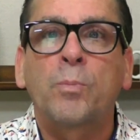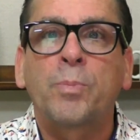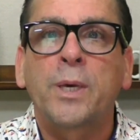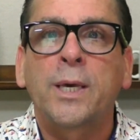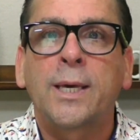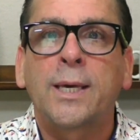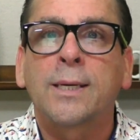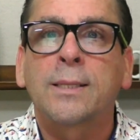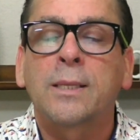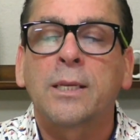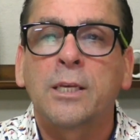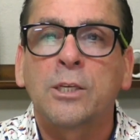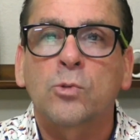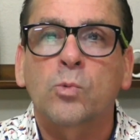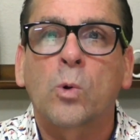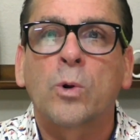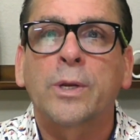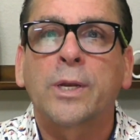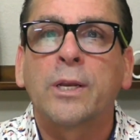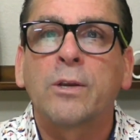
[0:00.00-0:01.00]
big that he's
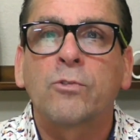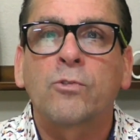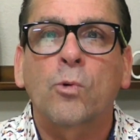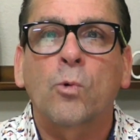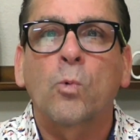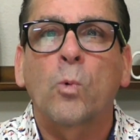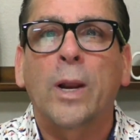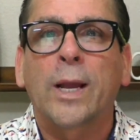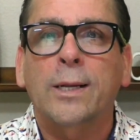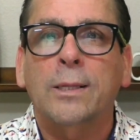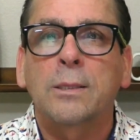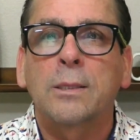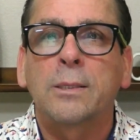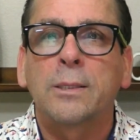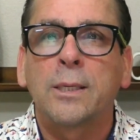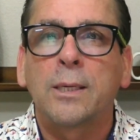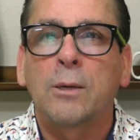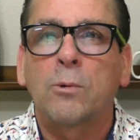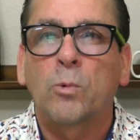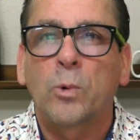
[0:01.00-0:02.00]
working
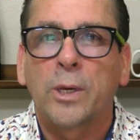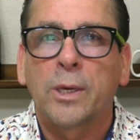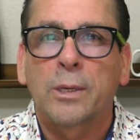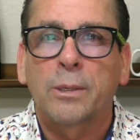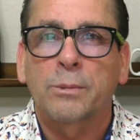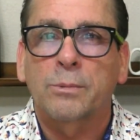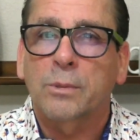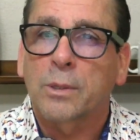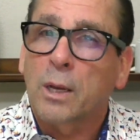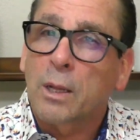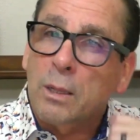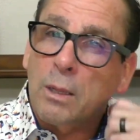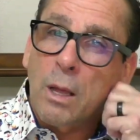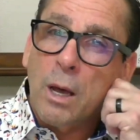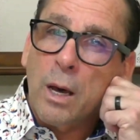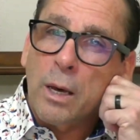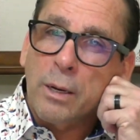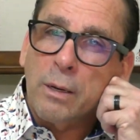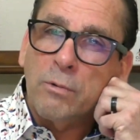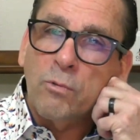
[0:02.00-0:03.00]
directly with a
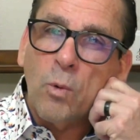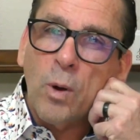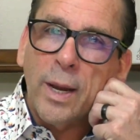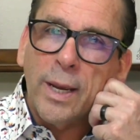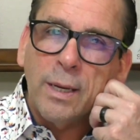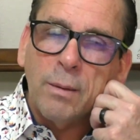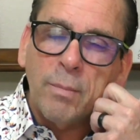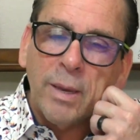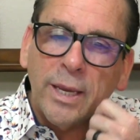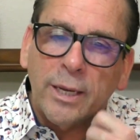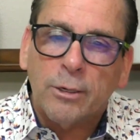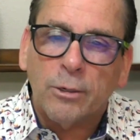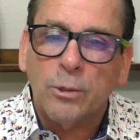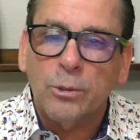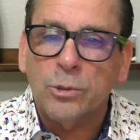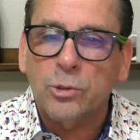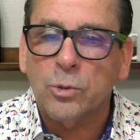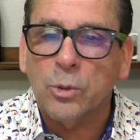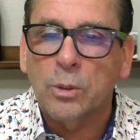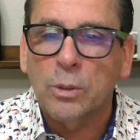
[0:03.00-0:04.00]
lot of
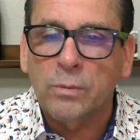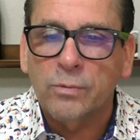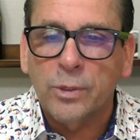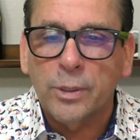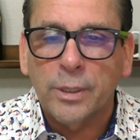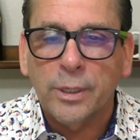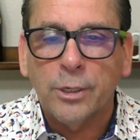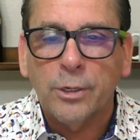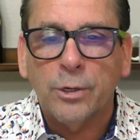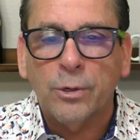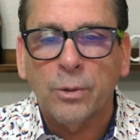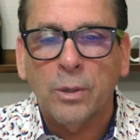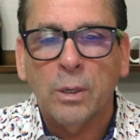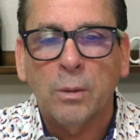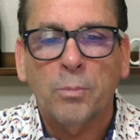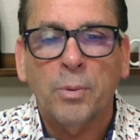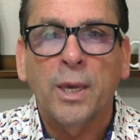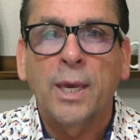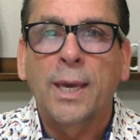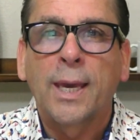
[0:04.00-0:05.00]
winemakers over in
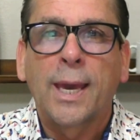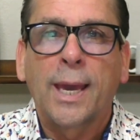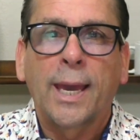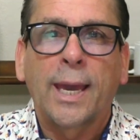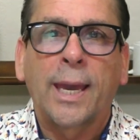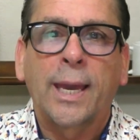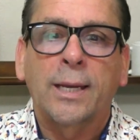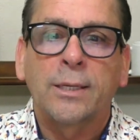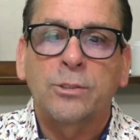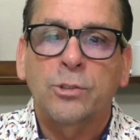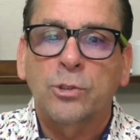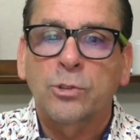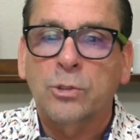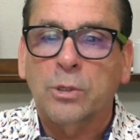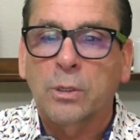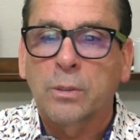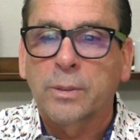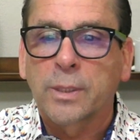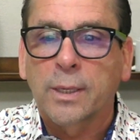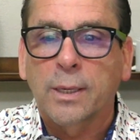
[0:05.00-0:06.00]
Europe and just
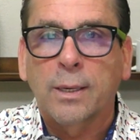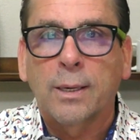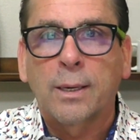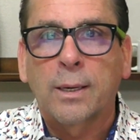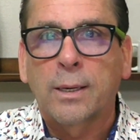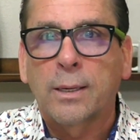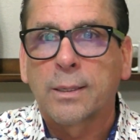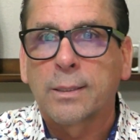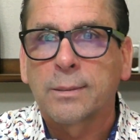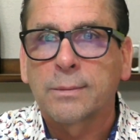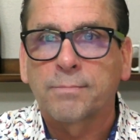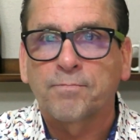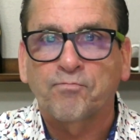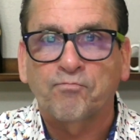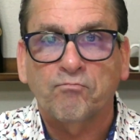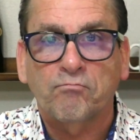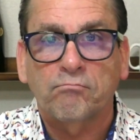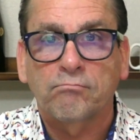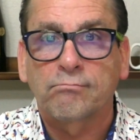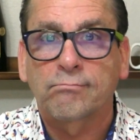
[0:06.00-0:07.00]
going ahead and
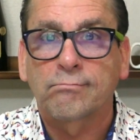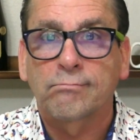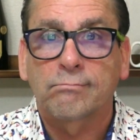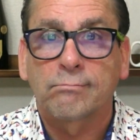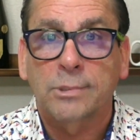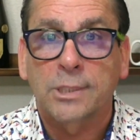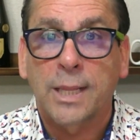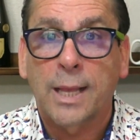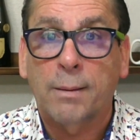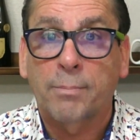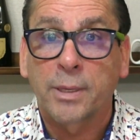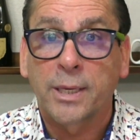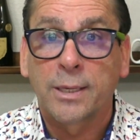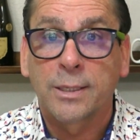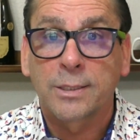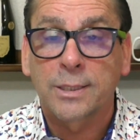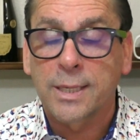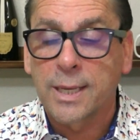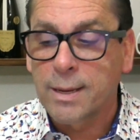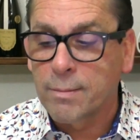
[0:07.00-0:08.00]
slapping
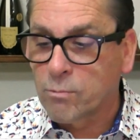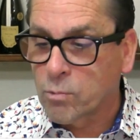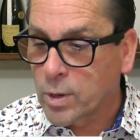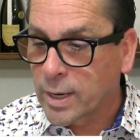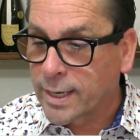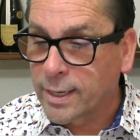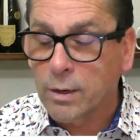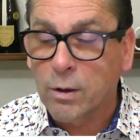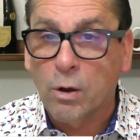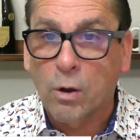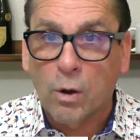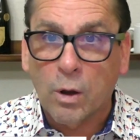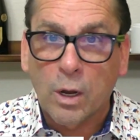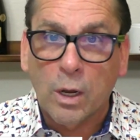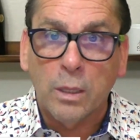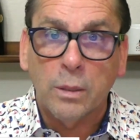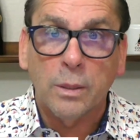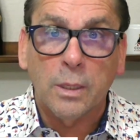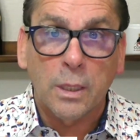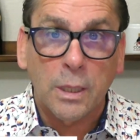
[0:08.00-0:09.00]
his name right
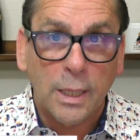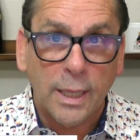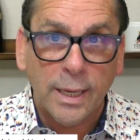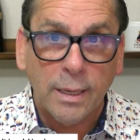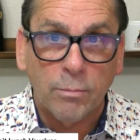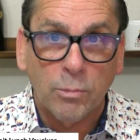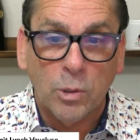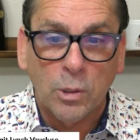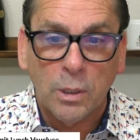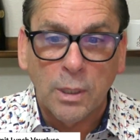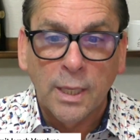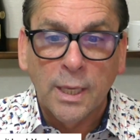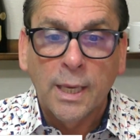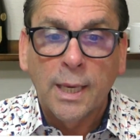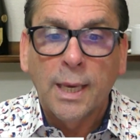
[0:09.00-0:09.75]
on the label.